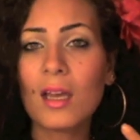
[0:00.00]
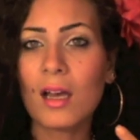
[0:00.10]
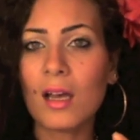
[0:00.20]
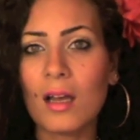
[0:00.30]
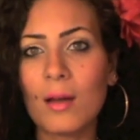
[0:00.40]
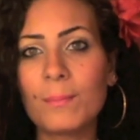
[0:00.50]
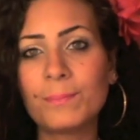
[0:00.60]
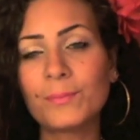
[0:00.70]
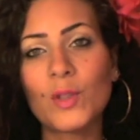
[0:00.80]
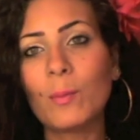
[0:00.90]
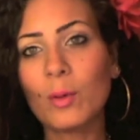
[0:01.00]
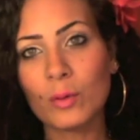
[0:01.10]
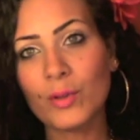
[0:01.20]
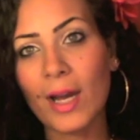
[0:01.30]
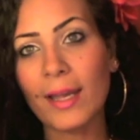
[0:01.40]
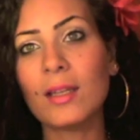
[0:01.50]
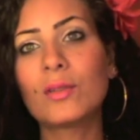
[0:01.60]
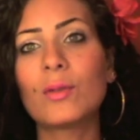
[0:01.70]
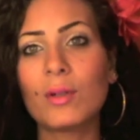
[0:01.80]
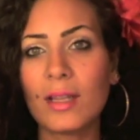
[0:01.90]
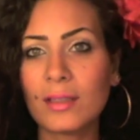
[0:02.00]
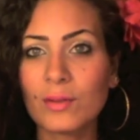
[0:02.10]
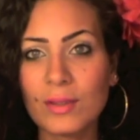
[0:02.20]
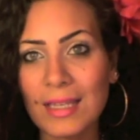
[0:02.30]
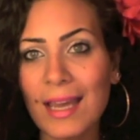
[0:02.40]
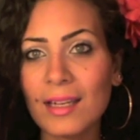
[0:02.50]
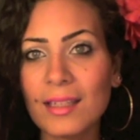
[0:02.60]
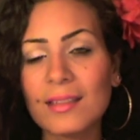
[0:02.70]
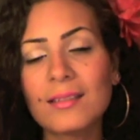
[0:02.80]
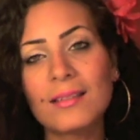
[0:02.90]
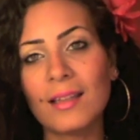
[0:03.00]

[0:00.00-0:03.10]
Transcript: uh, to blow dry it or, like, to style it,